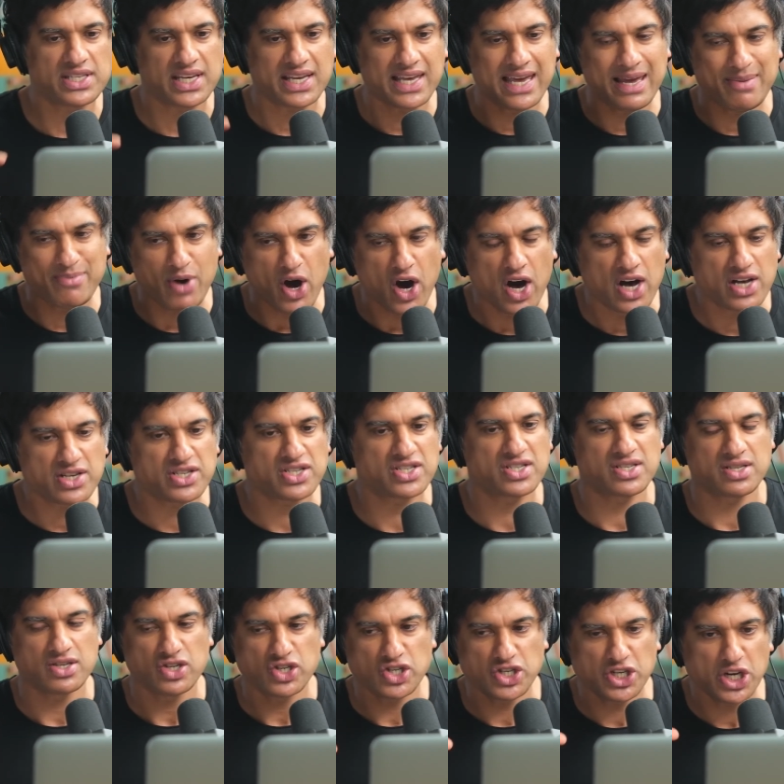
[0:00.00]
to keep
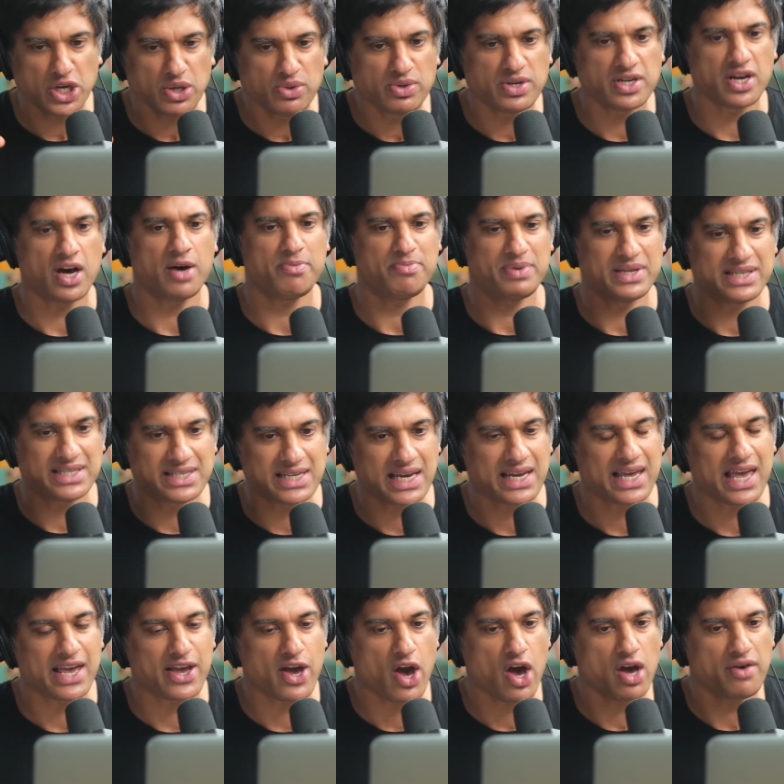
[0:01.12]
us tuned up and
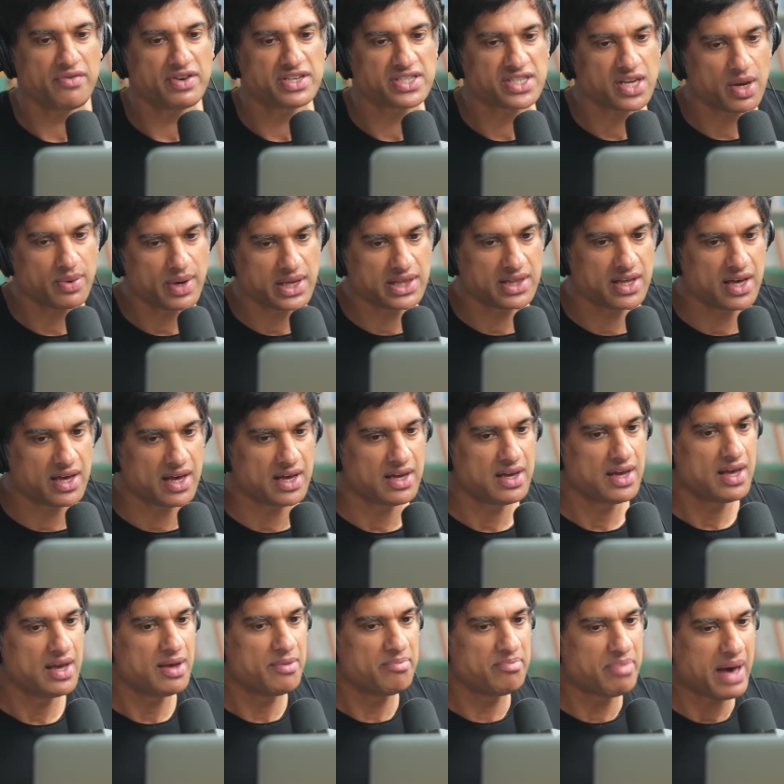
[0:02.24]
ticking over. So in the
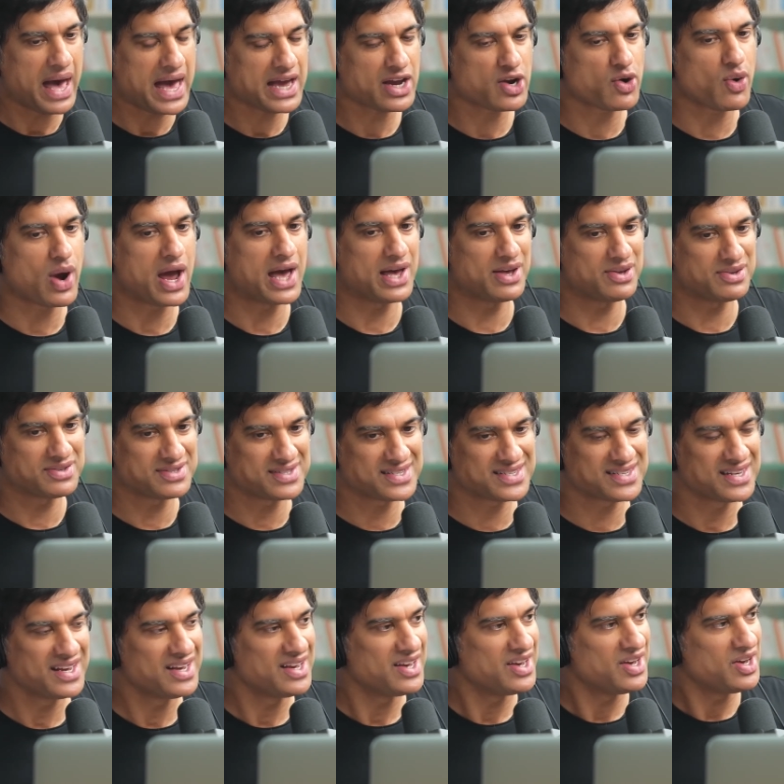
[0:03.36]

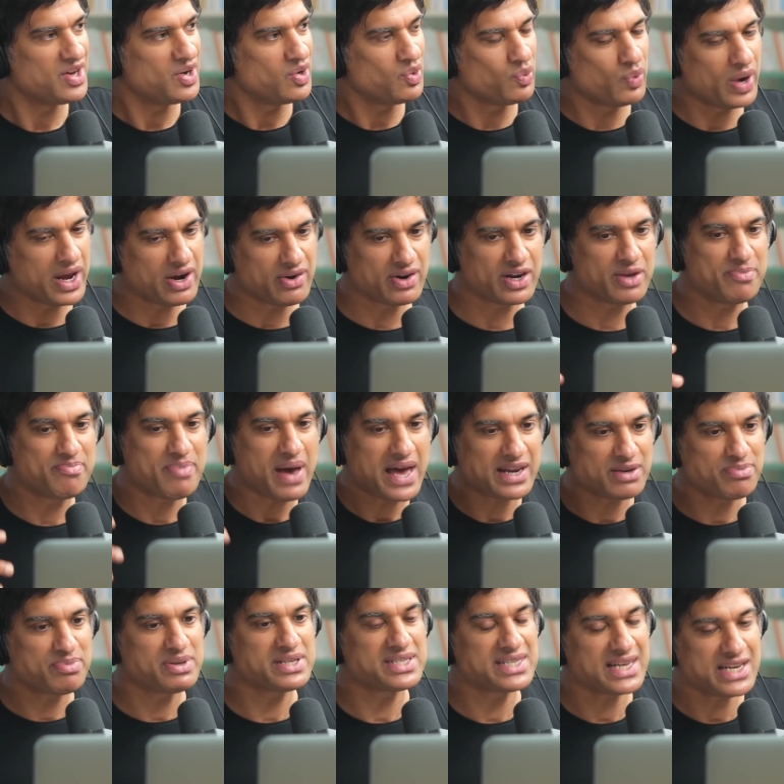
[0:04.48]
backgrounds, we're in a better
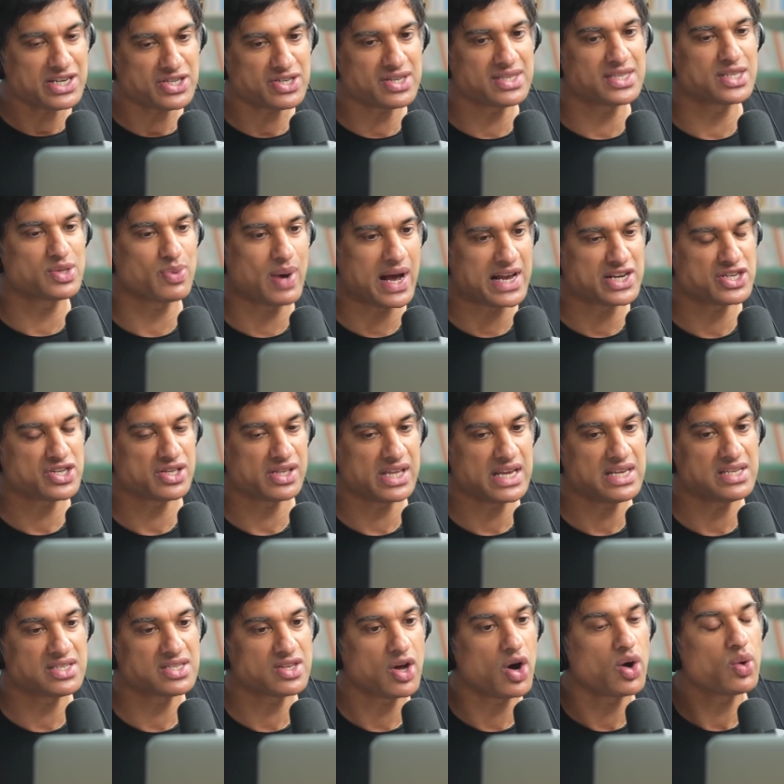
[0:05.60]
position to actually
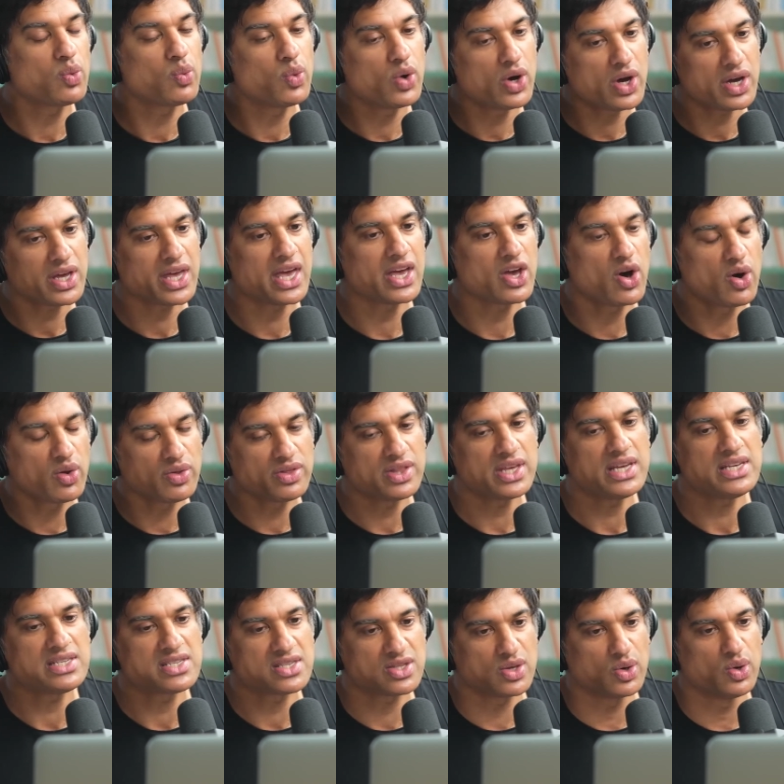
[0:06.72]
start working on
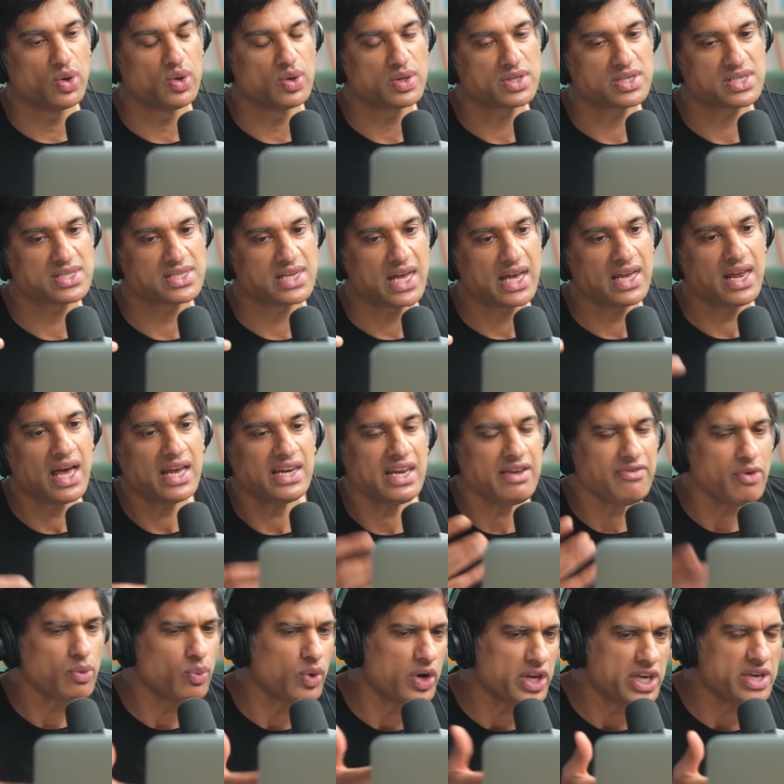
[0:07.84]
these thoughts. And
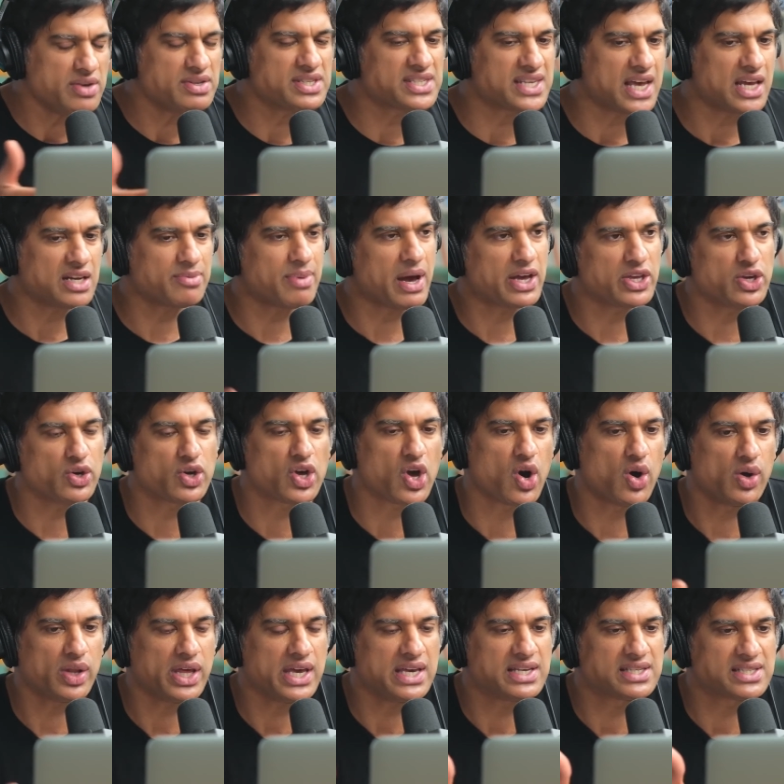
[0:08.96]
even what you said about your
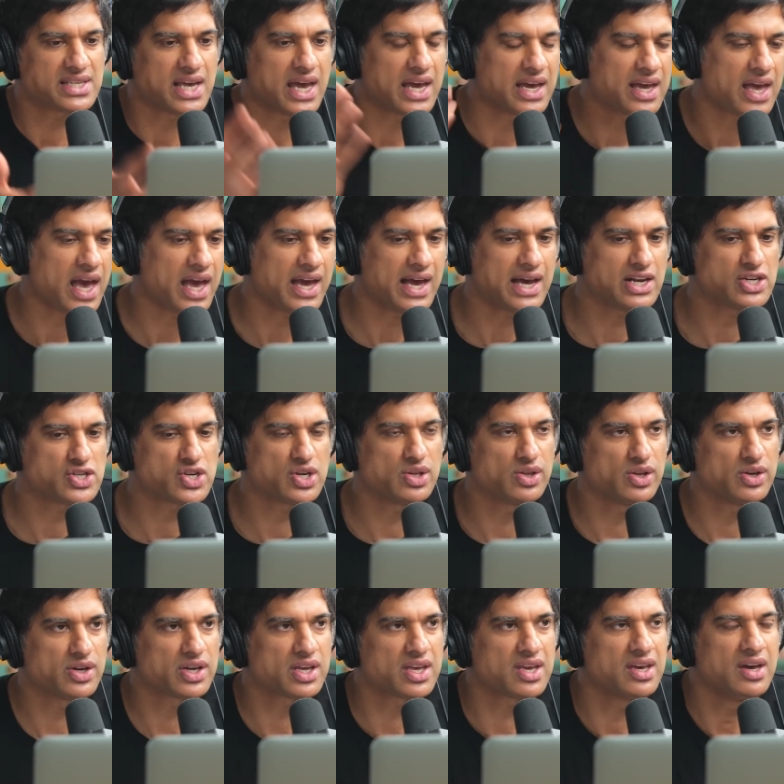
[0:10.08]
colleagues saying, hey, Andrew,
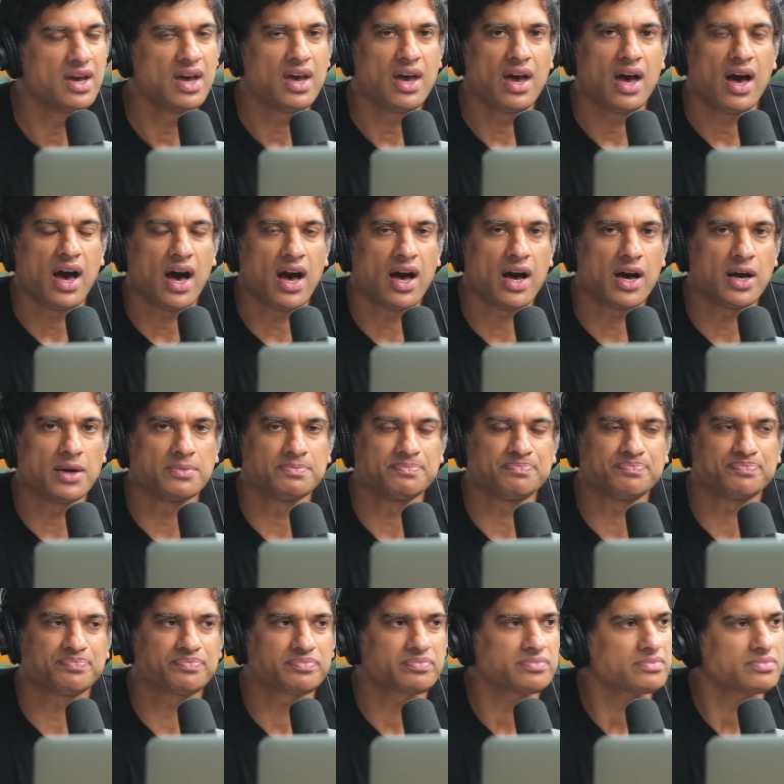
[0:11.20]
look, this